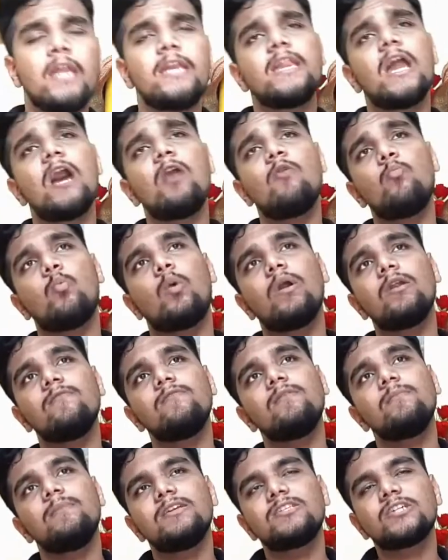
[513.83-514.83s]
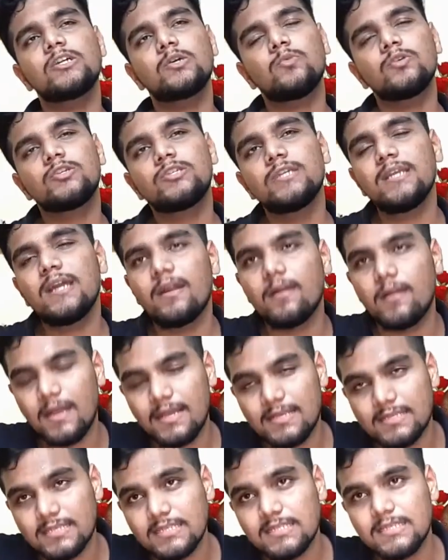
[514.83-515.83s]
Now one of the major question
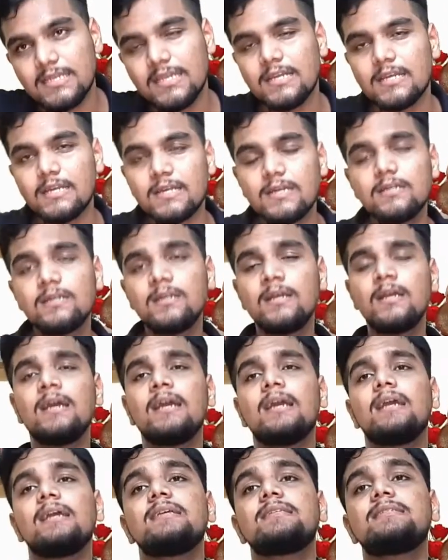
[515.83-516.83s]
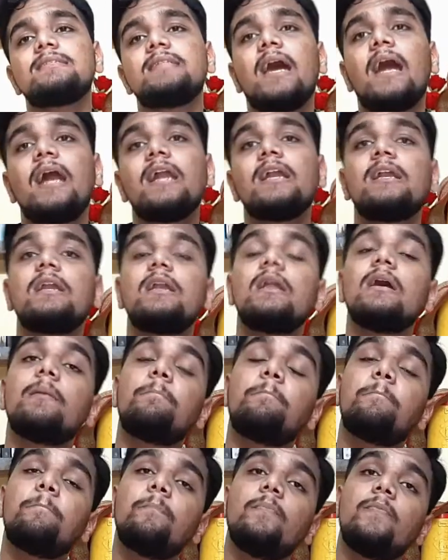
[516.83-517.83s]
arises here is that
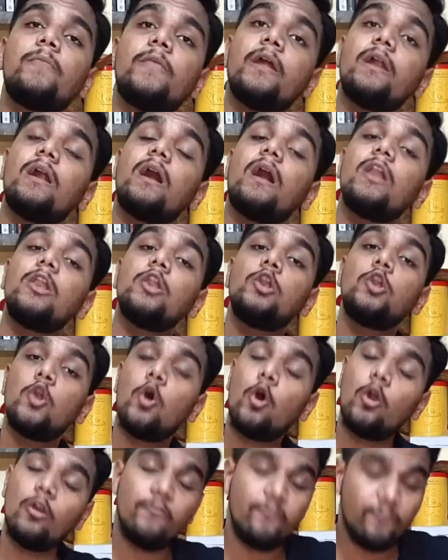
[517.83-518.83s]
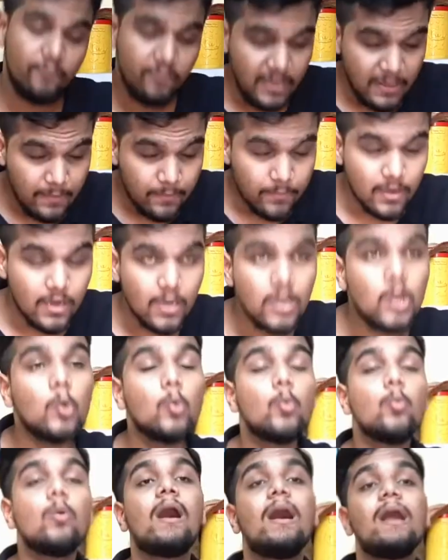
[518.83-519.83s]
there are a lot of people
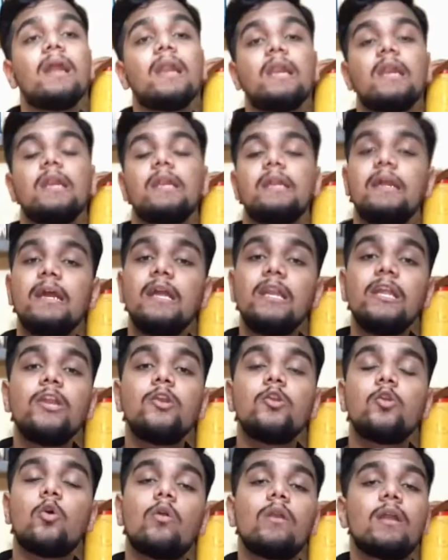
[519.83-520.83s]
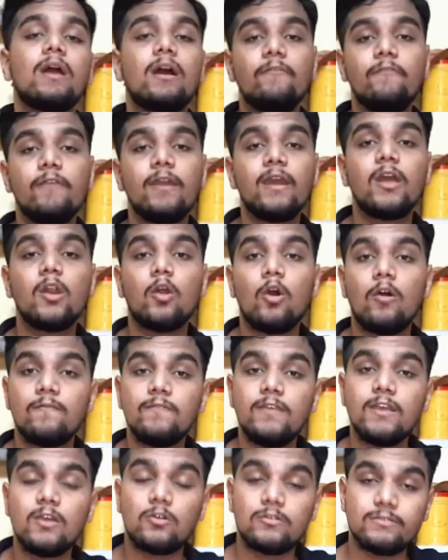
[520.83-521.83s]
who are really not aware of
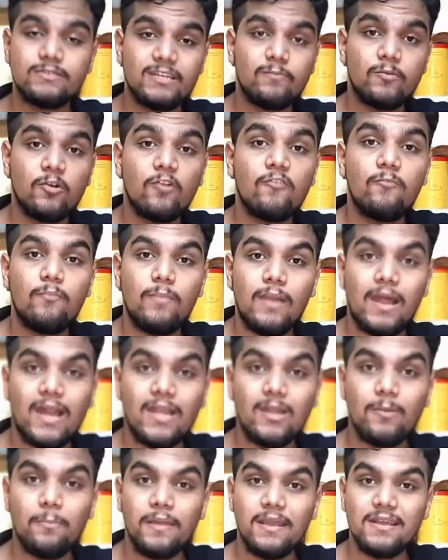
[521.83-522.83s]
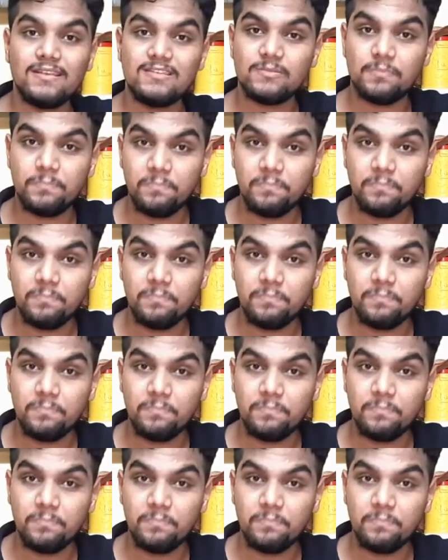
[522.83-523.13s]
the concept of plant-based